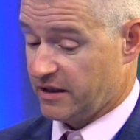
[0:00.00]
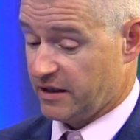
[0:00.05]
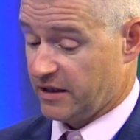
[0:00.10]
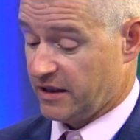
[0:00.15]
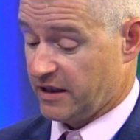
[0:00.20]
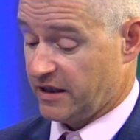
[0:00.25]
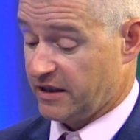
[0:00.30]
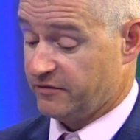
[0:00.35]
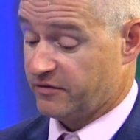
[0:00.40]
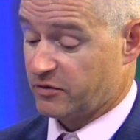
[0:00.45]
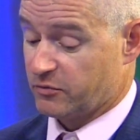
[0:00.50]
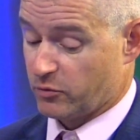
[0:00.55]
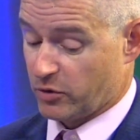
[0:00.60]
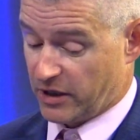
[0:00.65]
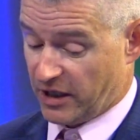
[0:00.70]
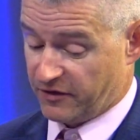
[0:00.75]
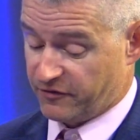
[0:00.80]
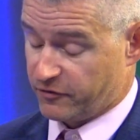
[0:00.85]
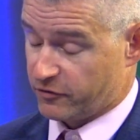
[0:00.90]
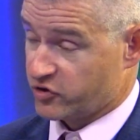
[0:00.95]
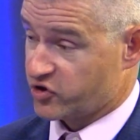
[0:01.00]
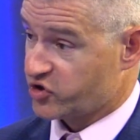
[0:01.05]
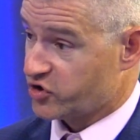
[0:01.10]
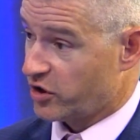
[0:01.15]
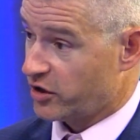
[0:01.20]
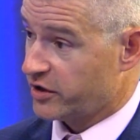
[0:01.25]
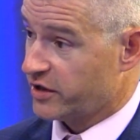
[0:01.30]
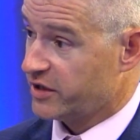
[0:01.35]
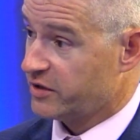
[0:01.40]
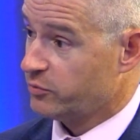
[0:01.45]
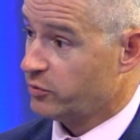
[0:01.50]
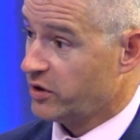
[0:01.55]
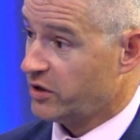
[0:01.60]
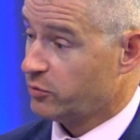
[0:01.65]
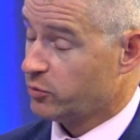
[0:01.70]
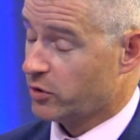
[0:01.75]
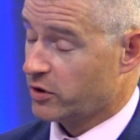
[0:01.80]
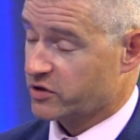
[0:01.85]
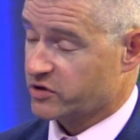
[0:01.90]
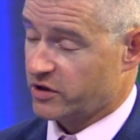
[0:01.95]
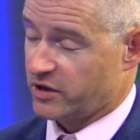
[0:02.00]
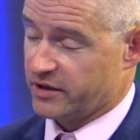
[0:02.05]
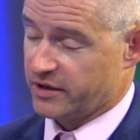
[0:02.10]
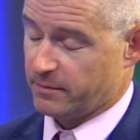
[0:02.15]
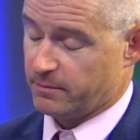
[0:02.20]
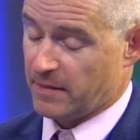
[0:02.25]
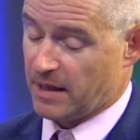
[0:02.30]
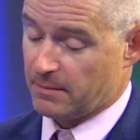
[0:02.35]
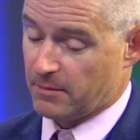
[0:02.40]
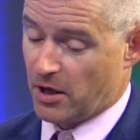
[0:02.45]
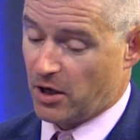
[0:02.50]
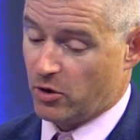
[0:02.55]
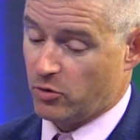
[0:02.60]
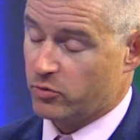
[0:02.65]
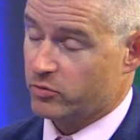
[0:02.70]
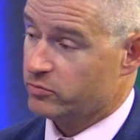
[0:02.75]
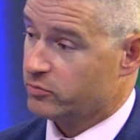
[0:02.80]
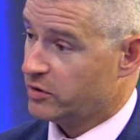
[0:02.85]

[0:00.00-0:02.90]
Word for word: even when I first started, we worked on a memo.